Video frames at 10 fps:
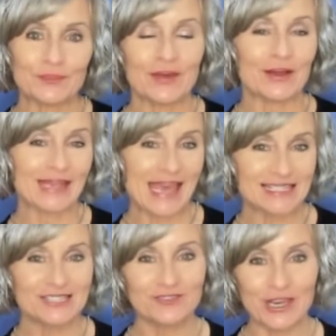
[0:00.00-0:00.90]
our
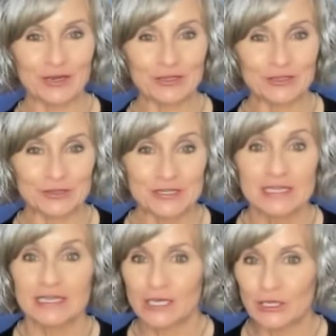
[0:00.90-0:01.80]
cast of
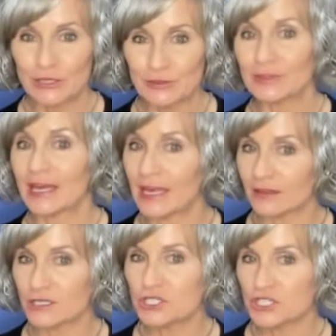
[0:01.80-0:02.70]
characters include
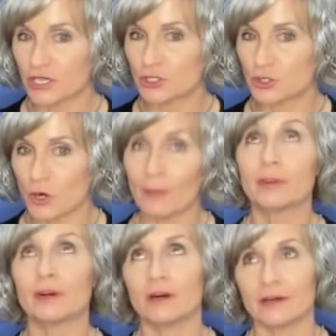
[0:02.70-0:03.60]
Ellen Shellstrop,
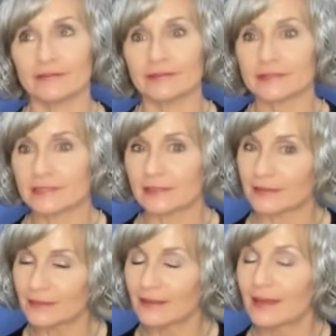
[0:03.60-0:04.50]

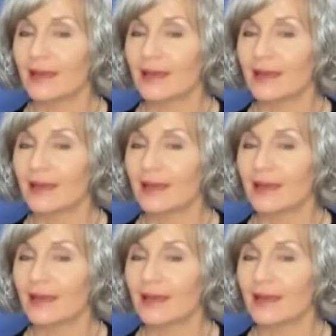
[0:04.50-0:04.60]
obviously,